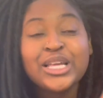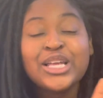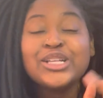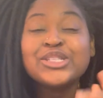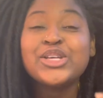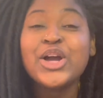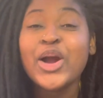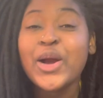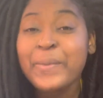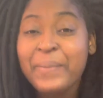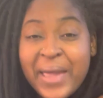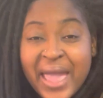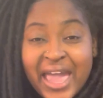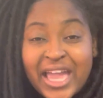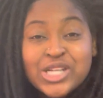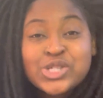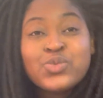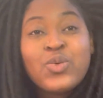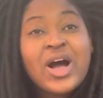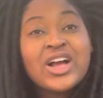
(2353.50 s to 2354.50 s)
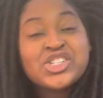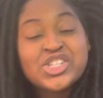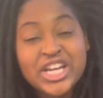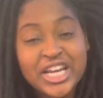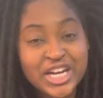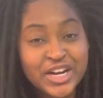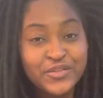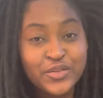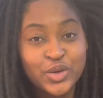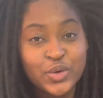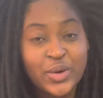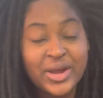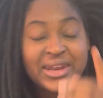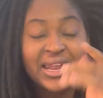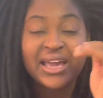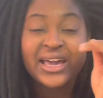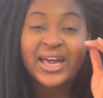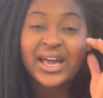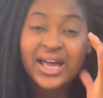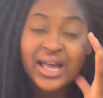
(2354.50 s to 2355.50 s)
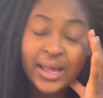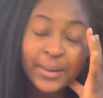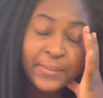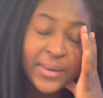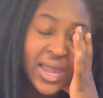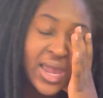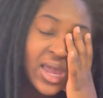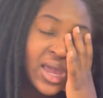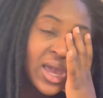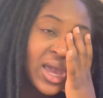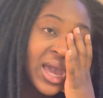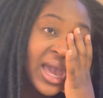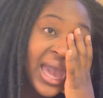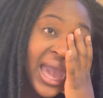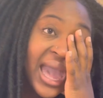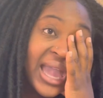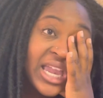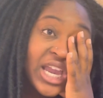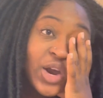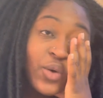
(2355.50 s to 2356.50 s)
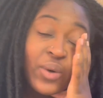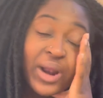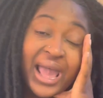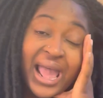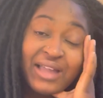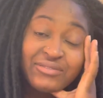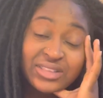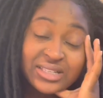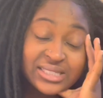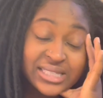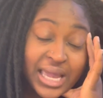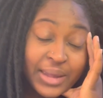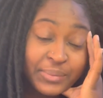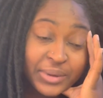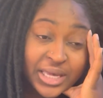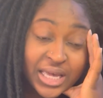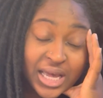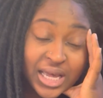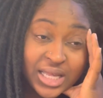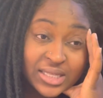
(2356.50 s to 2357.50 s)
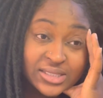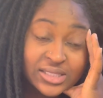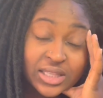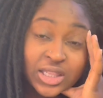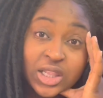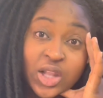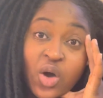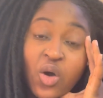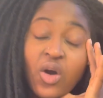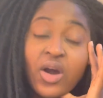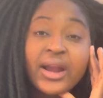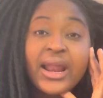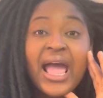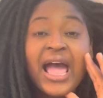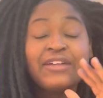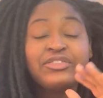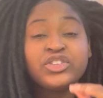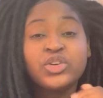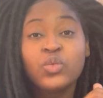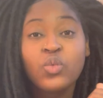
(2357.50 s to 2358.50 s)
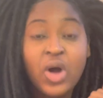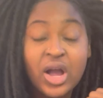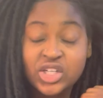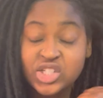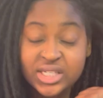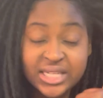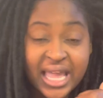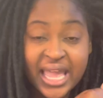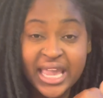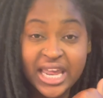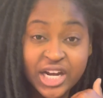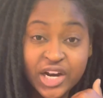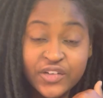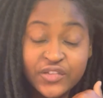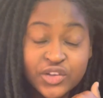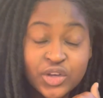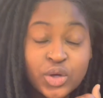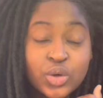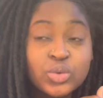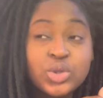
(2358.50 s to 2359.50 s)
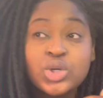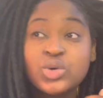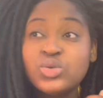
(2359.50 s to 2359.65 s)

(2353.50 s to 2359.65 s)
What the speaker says: turn page, watch the interview, and then come and hear what I have to say. Because, Lord, after watching that interview,